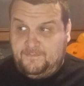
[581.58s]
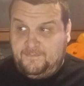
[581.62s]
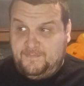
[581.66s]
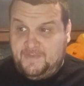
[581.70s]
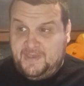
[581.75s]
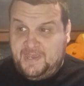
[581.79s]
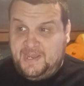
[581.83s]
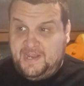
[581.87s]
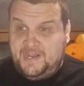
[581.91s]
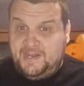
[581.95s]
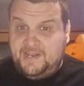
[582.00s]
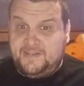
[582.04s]

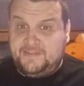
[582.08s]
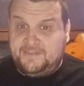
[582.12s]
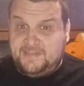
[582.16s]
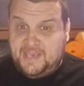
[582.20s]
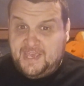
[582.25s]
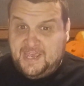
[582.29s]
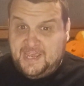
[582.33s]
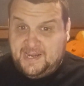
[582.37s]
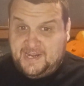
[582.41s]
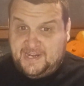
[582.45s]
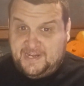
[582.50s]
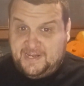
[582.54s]
main
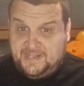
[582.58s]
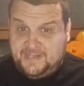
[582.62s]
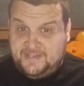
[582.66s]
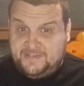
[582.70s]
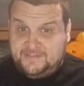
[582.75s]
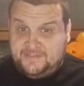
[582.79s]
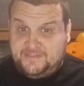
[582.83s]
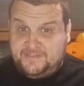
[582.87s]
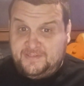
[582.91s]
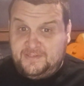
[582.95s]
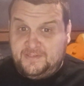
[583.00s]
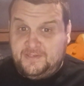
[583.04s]

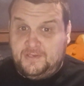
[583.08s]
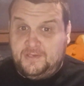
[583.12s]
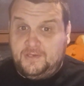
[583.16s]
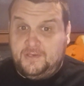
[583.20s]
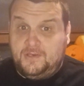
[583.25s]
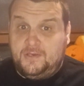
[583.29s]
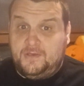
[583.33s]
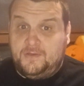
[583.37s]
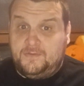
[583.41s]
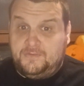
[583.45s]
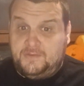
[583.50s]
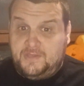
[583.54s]
antagonist,
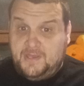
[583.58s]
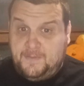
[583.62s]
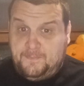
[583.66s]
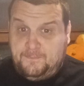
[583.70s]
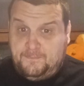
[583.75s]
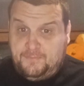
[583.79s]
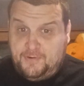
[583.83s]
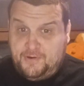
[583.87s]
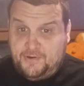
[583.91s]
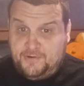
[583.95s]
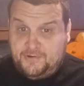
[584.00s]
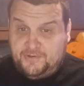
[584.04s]
the
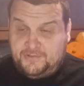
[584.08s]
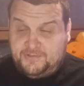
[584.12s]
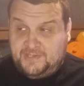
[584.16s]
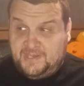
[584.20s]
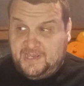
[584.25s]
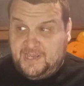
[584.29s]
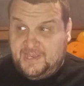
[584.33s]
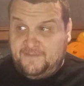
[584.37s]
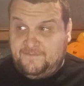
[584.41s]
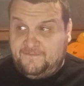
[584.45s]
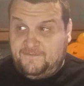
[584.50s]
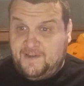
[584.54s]

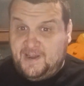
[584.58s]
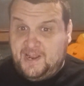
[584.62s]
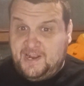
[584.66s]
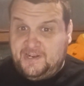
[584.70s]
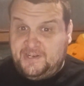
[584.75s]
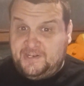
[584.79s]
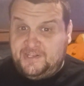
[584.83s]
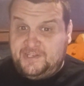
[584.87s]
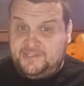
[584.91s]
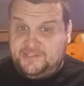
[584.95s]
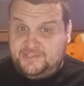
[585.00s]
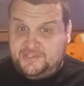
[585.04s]
prototype,
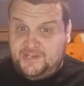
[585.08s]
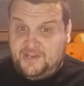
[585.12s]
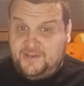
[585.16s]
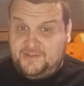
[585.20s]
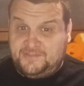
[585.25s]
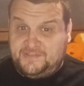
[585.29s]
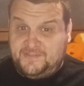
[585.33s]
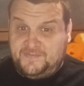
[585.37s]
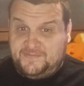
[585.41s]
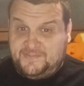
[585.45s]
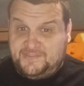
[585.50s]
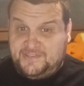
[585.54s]
finally
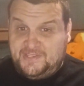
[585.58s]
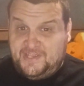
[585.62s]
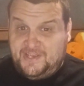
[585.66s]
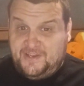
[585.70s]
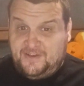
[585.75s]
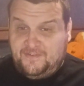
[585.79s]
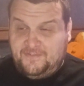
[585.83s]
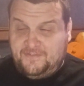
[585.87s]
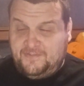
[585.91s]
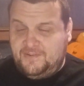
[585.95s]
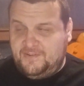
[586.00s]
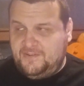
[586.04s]
shows
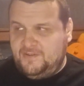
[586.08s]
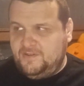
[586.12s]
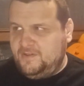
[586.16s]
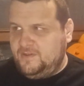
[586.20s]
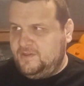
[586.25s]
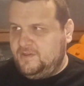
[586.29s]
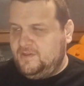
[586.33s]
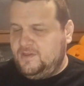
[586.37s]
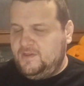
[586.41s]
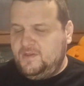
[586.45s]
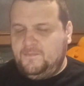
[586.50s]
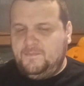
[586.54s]
himself.
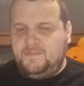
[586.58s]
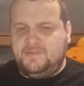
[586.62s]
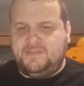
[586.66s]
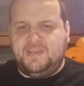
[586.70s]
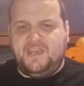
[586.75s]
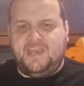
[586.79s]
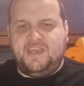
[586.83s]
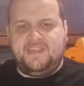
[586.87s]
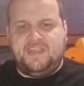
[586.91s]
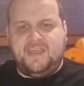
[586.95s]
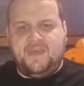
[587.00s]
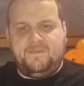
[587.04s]

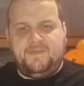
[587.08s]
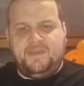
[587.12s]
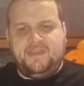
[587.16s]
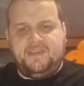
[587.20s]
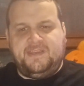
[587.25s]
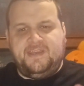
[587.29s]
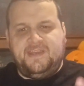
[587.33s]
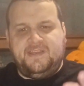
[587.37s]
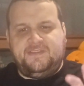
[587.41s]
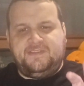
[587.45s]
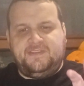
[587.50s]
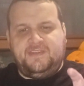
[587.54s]
Besides having
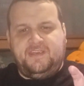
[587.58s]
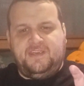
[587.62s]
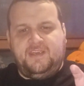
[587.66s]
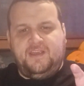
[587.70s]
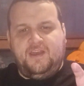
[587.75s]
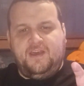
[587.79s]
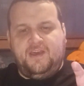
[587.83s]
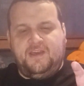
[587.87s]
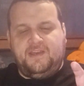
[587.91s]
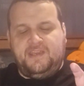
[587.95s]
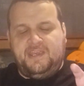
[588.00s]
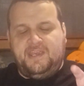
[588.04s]

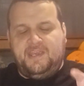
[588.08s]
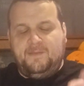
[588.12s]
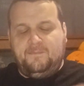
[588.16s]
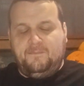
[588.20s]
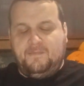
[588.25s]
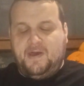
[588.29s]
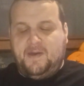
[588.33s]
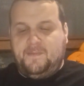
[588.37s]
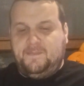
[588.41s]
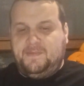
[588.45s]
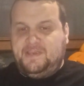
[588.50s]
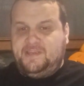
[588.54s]
Kissy, Huggy, and
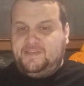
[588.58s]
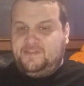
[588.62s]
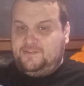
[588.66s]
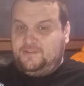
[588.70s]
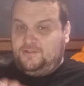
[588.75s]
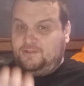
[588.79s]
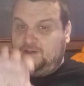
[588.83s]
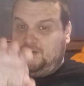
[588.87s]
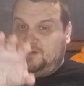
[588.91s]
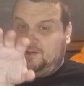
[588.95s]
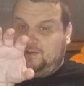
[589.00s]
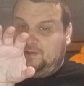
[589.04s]
Mommy's
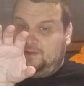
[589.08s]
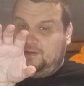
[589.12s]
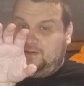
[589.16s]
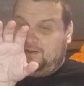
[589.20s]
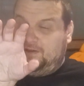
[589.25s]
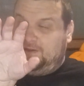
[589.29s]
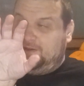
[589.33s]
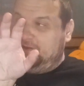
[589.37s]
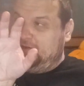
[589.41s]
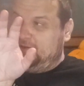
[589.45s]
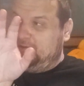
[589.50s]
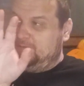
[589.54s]
long
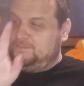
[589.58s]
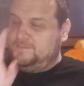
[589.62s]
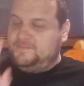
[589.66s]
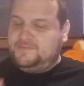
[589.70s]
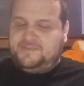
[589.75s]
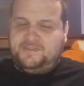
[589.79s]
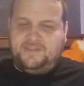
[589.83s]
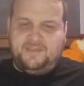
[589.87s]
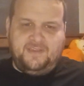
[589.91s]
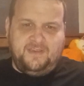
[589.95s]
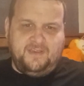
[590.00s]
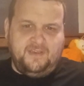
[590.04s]

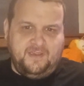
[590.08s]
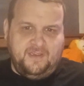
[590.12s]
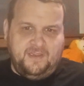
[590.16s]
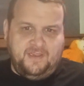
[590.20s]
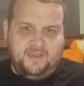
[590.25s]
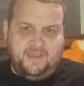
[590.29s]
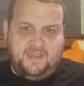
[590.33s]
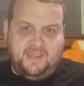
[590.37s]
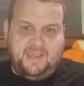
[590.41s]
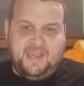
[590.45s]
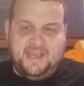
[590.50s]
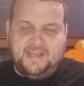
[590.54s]
arms,
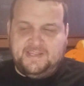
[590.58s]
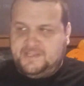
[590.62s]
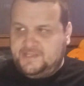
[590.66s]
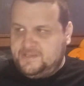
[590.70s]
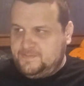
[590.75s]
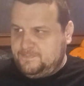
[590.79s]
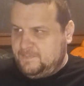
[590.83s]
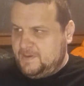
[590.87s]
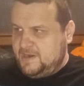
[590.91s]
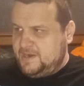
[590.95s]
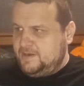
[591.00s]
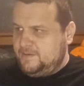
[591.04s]
he has a
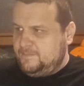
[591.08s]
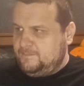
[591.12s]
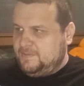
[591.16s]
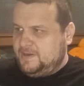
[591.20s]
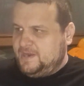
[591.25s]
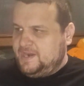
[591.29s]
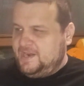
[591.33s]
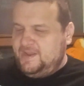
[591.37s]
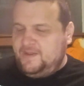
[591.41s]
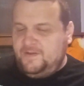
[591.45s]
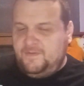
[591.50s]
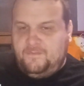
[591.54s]
spider
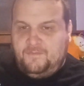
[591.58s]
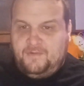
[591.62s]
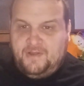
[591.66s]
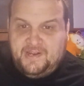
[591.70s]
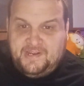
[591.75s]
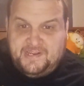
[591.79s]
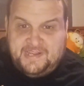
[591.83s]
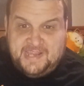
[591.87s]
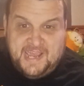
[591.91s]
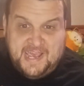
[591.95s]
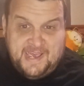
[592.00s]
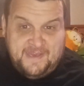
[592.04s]
body
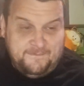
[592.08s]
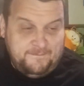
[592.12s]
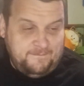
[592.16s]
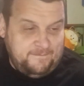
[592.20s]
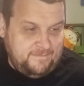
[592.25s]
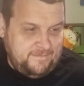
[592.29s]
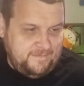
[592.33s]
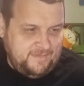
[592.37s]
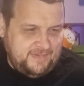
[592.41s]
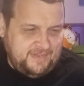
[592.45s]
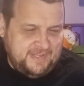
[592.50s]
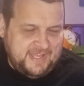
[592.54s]
with
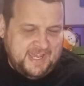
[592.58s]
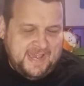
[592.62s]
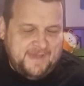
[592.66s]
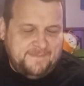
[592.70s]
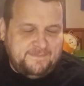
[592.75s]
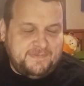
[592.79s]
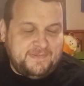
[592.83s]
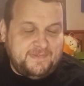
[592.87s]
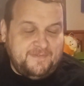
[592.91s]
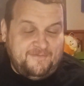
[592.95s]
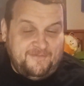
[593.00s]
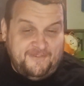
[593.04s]

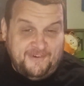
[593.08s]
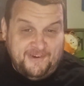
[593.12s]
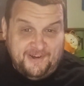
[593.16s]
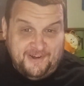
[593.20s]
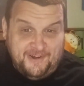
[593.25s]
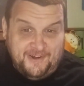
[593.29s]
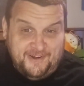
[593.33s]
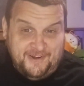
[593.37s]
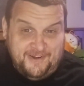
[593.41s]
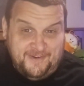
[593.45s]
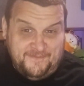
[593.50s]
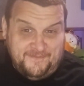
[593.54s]
catnap's
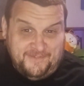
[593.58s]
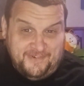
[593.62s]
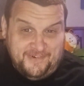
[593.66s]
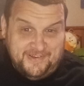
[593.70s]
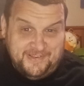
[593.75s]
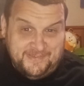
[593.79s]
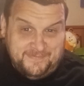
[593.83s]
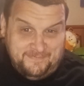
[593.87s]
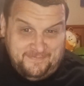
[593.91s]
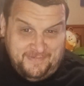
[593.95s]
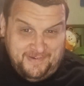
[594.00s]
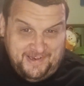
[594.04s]
fur for
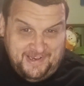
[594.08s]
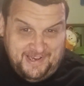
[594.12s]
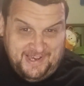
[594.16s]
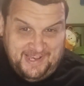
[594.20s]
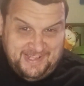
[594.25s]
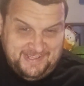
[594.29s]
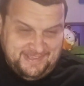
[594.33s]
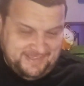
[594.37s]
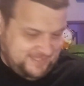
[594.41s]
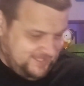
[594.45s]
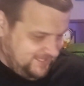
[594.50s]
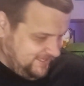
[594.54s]
his
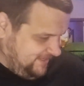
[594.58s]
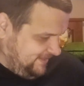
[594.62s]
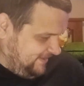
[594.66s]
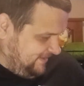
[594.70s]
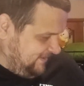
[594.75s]
butt.